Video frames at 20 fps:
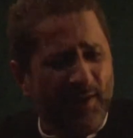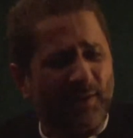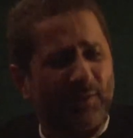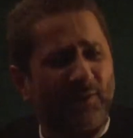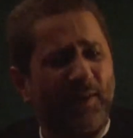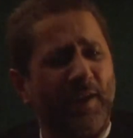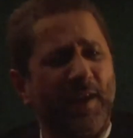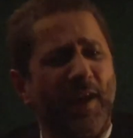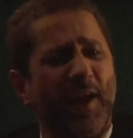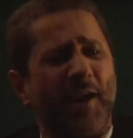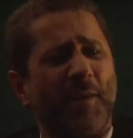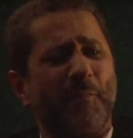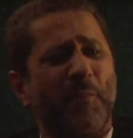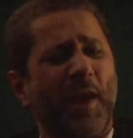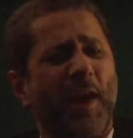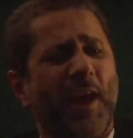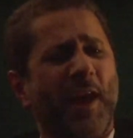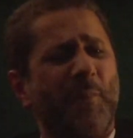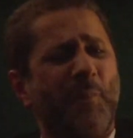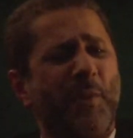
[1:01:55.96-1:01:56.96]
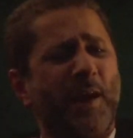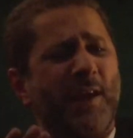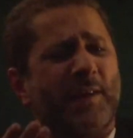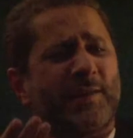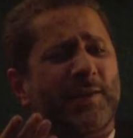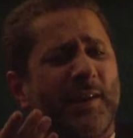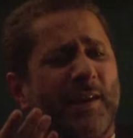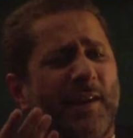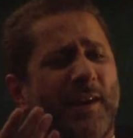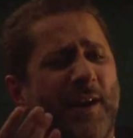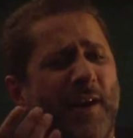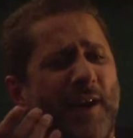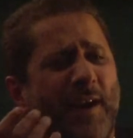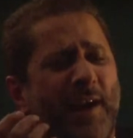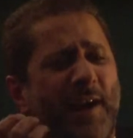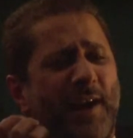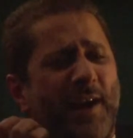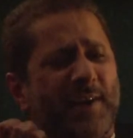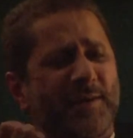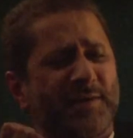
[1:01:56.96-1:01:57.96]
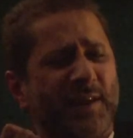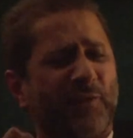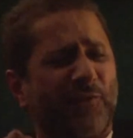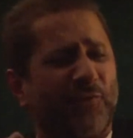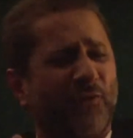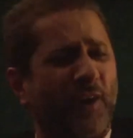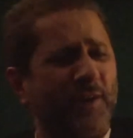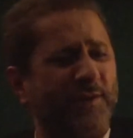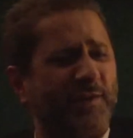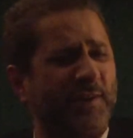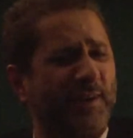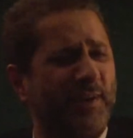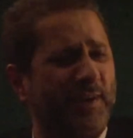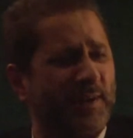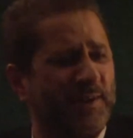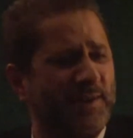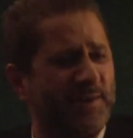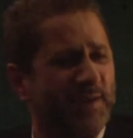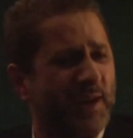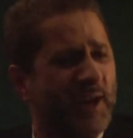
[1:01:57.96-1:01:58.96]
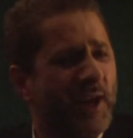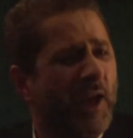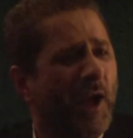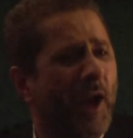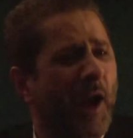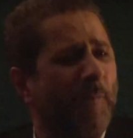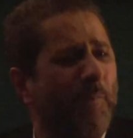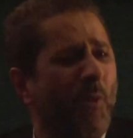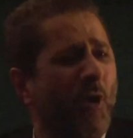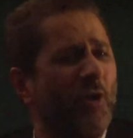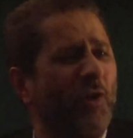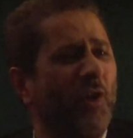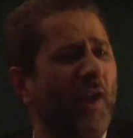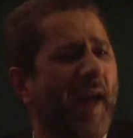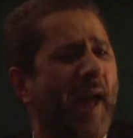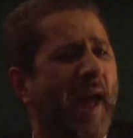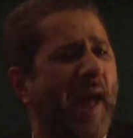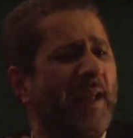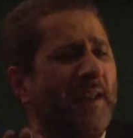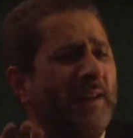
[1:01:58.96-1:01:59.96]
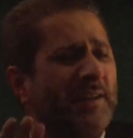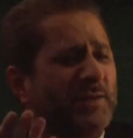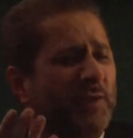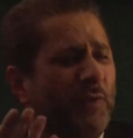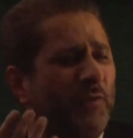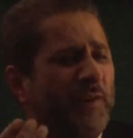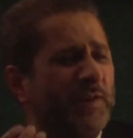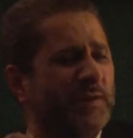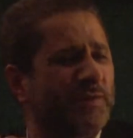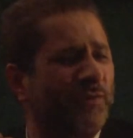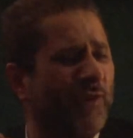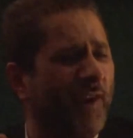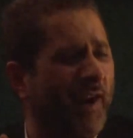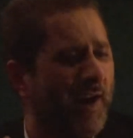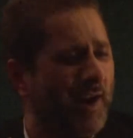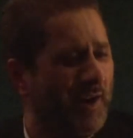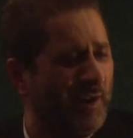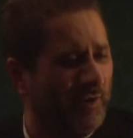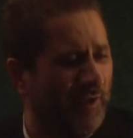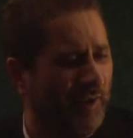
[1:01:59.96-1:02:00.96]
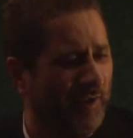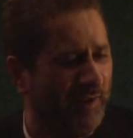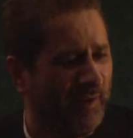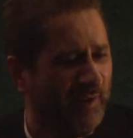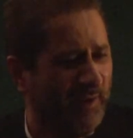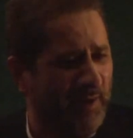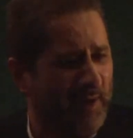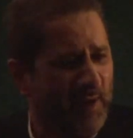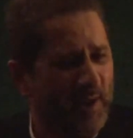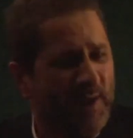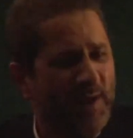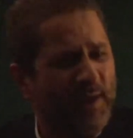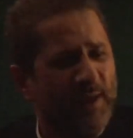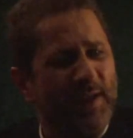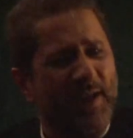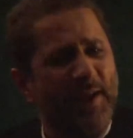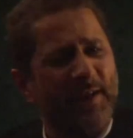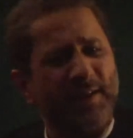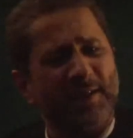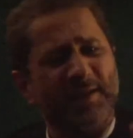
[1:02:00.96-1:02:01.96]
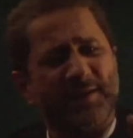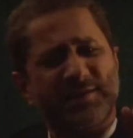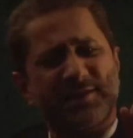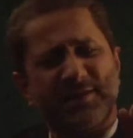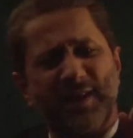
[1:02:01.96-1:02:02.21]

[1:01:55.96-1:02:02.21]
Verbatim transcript: The young baby turns and flutters upon the hands of his father. It is